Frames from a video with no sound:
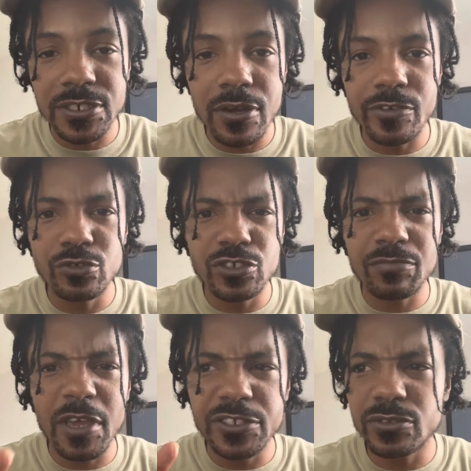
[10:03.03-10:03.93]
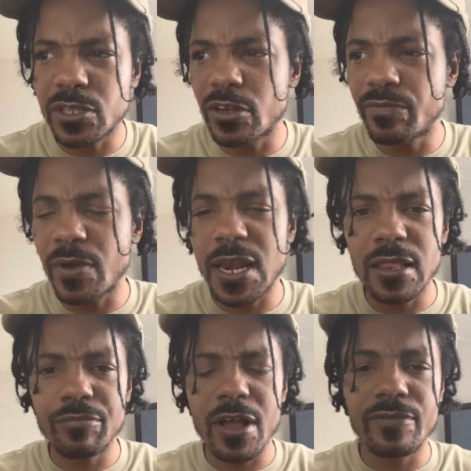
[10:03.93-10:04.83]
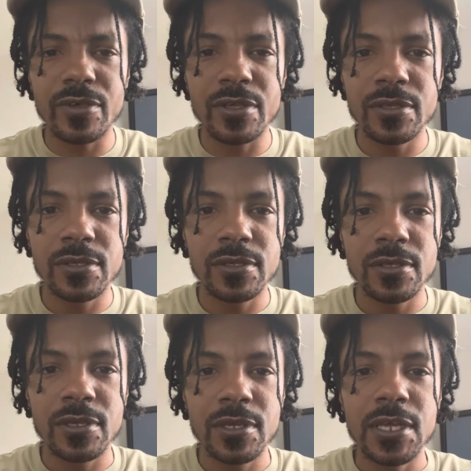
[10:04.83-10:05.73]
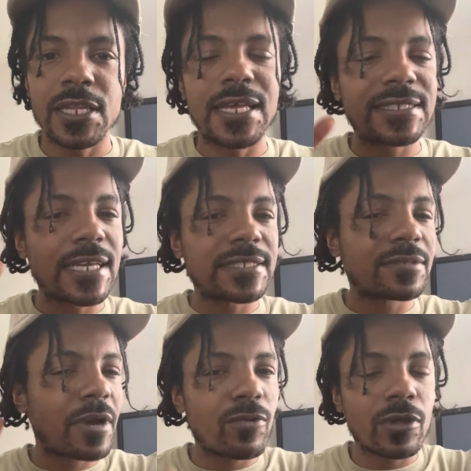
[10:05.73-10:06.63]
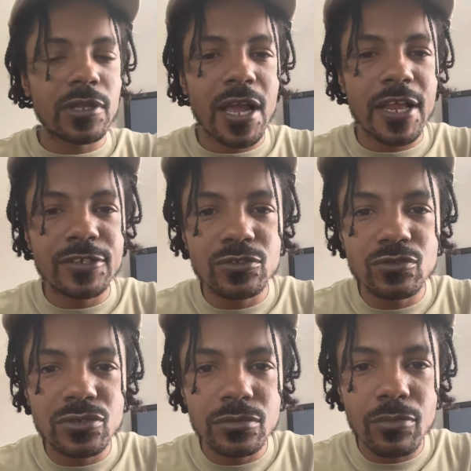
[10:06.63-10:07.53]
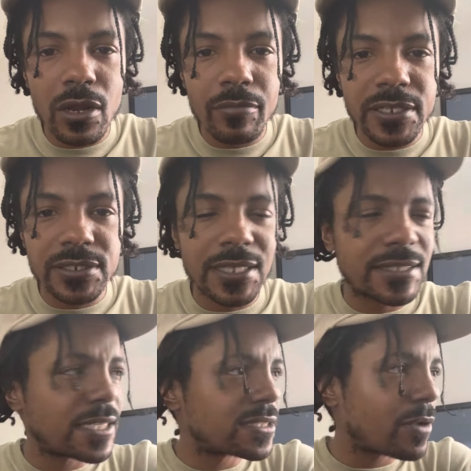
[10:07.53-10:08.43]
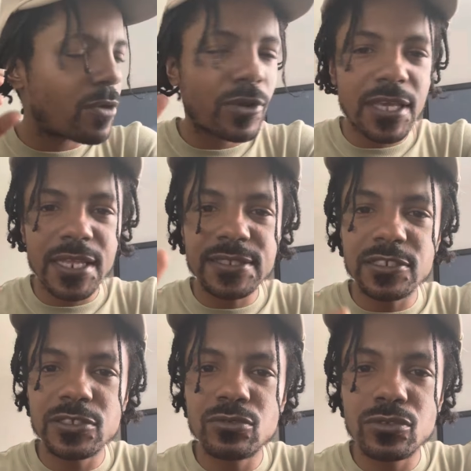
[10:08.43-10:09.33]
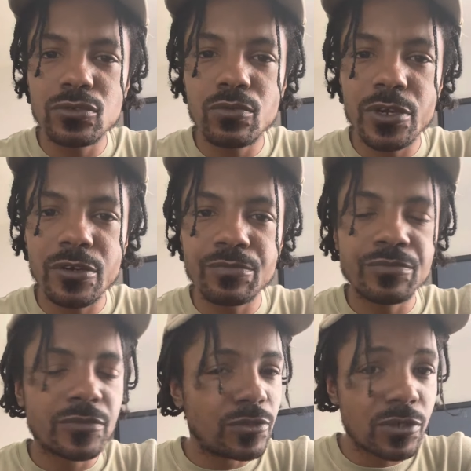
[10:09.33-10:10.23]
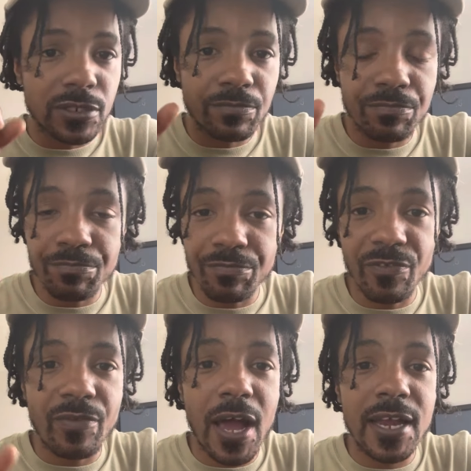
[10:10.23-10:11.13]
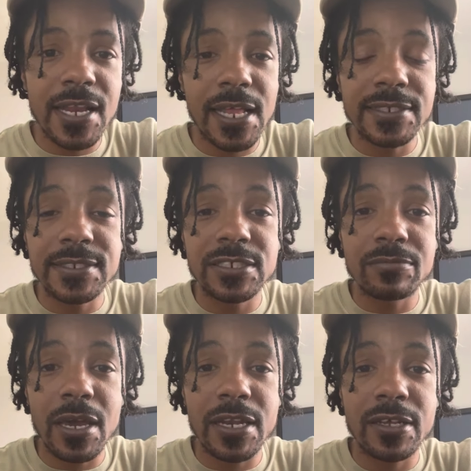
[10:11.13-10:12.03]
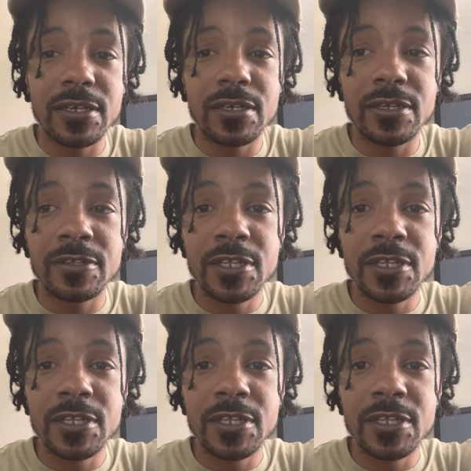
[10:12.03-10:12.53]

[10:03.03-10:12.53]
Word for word: it over. You just made you a $35 profit. Let's say somebody want to learn how to do YouTube automation. Let's say somebody want to get into the YouTube world. You can, for $500, teach them how to uh,